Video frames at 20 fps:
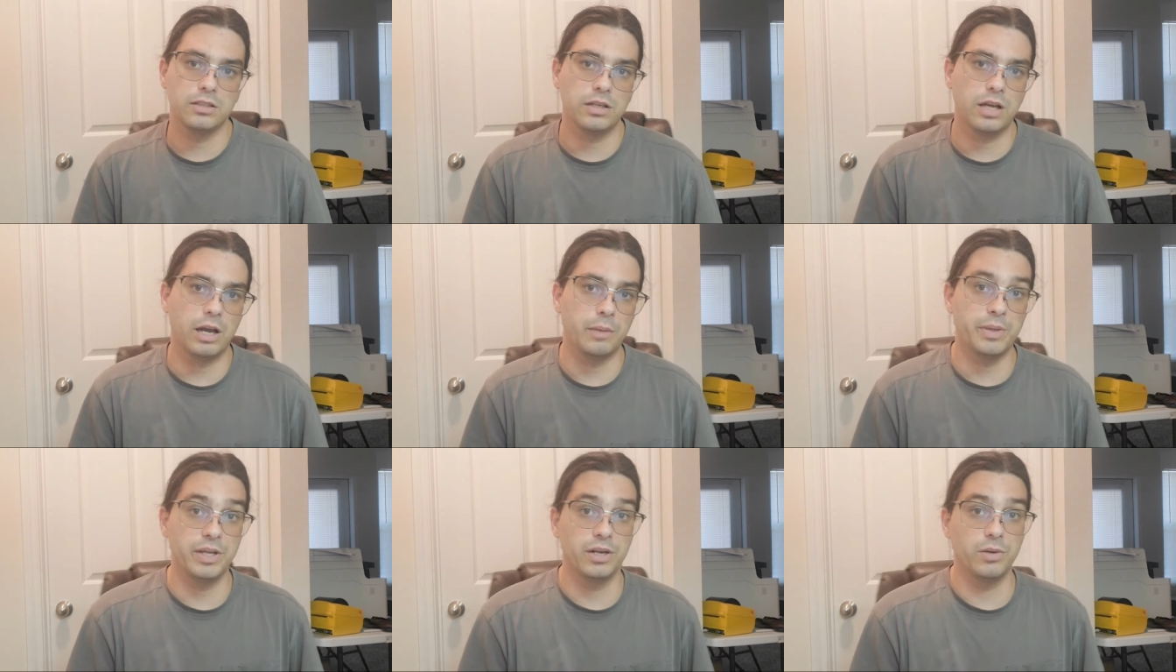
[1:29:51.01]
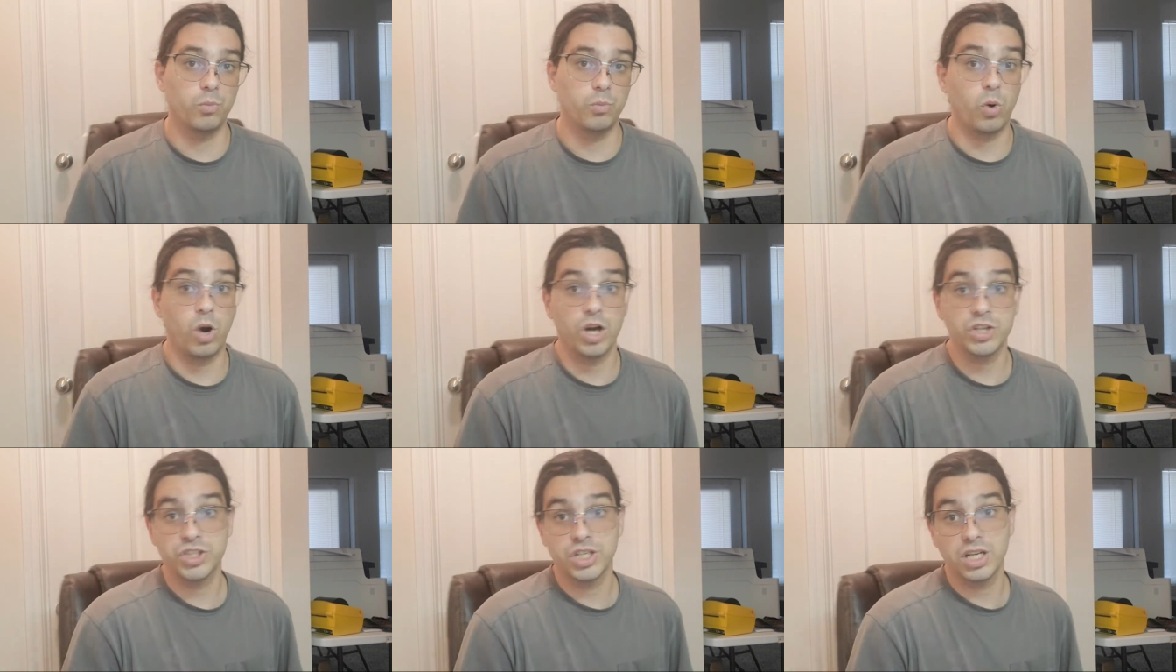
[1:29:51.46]
I've been
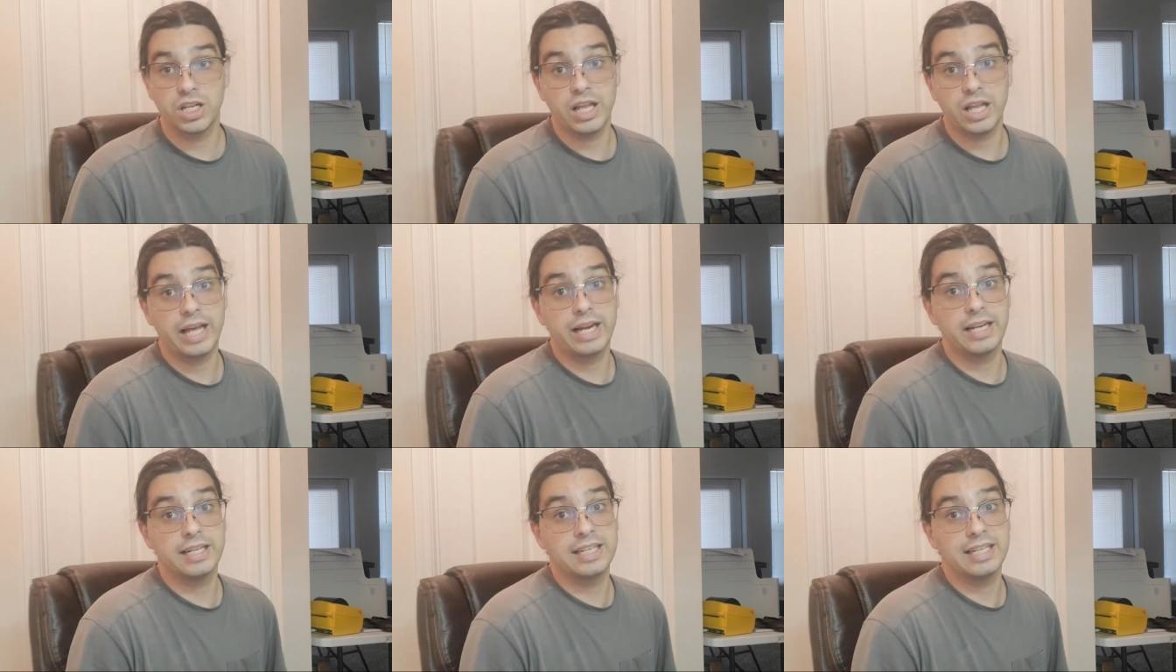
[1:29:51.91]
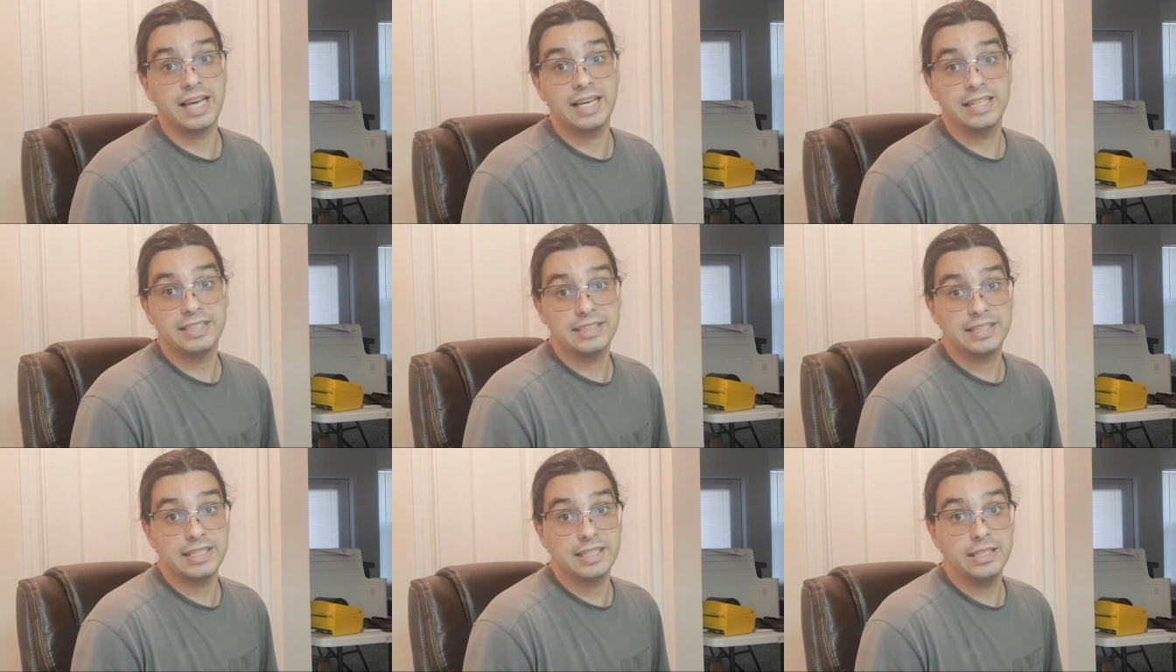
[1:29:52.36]
watching a lot of
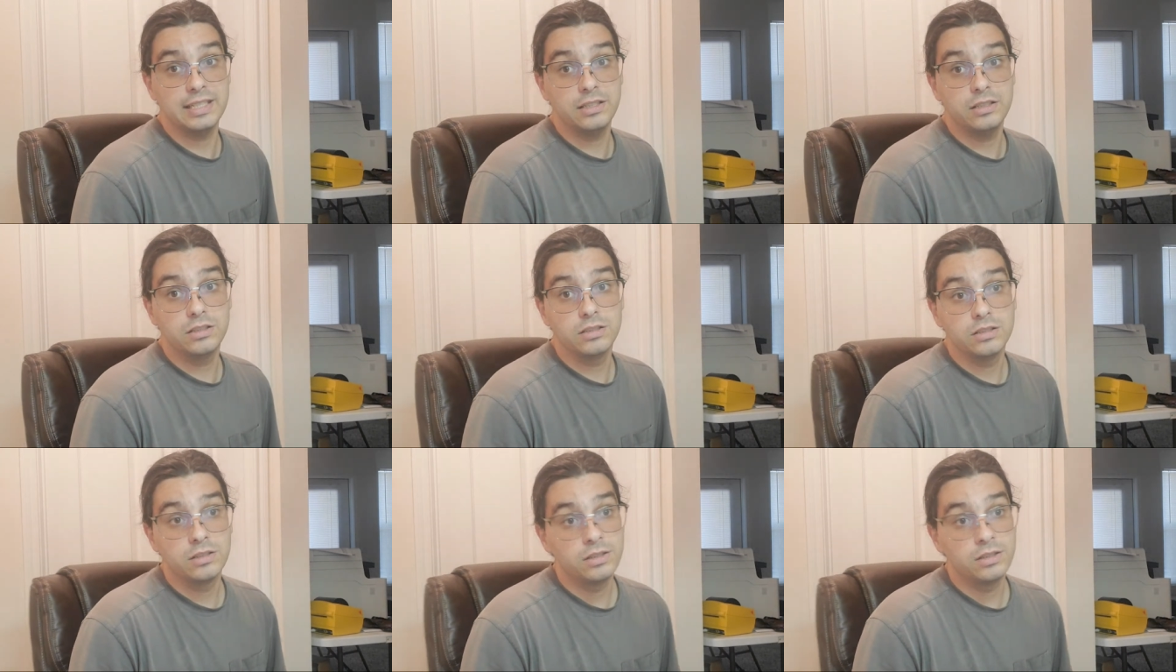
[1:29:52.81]
DayZ,